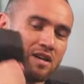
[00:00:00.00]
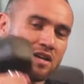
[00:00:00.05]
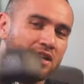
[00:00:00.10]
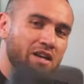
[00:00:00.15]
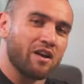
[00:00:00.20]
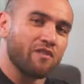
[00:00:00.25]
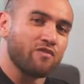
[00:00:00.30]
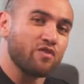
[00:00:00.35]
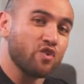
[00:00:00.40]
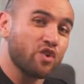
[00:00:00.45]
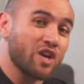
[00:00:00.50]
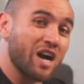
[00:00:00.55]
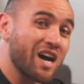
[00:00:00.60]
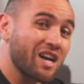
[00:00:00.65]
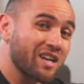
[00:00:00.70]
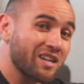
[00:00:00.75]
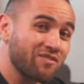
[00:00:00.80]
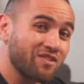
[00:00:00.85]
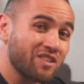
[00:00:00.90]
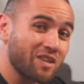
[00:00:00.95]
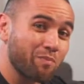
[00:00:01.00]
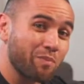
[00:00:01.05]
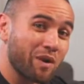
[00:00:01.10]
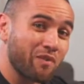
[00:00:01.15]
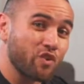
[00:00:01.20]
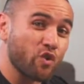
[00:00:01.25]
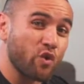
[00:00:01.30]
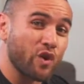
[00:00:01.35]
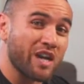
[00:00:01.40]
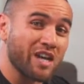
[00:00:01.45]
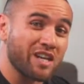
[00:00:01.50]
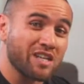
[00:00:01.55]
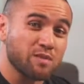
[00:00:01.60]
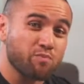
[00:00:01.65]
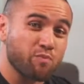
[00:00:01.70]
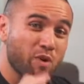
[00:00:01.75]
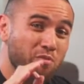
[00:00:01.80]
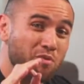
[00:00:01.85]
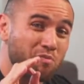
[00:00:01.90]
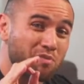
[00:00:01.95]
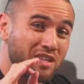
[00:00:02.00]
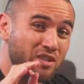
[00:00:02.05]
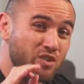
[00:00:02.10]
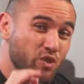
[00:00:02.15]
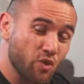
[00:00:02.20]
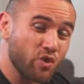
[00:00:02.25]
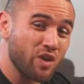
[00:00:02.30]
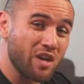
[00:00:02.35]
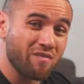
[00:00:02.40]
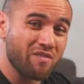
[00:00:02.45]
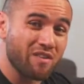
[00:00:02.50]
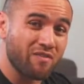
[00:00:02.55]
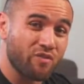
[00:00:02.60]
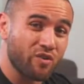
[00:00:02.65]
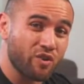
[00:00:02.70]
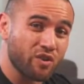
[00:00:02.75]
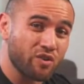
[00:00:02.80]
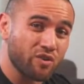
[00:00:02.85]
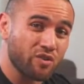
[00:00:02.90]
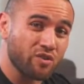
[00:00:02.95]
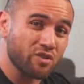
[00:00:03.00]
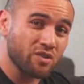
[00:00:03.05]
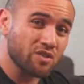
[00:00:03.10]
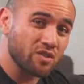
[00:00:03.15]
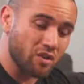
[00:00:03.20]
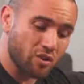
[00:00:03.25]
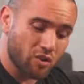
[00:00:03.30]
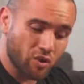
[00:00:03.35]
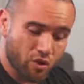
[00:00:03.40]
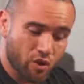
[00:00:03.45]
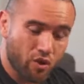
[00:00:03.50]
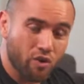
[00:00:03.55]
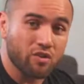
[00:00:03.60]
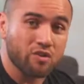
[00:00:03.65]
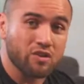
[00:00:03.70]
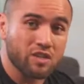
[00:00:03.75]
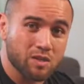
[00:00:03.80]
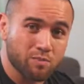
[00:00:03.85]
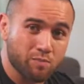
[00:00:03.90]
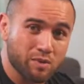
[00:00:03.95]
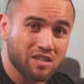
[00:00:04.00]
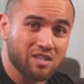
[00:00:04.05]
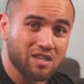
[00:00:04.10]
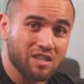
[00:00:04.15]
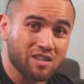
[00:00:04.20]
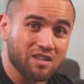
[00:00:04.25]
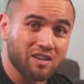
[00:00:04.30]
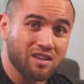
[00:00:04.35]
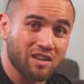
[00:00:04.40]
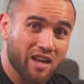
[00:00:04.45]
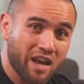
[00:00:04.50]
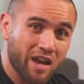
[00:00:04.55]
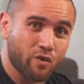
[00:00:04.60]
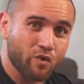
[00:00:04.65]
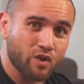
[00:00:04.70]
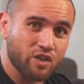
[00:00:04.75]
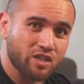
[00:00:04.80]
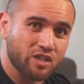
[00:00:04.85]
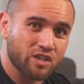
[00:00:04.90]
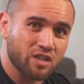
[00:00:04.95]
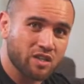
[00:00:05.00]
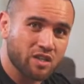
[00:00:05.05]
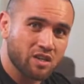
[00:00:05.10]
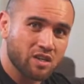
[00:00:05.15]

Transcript: Now, if you can't lift it above your head, it's probably too heavy for you to learn this particular language.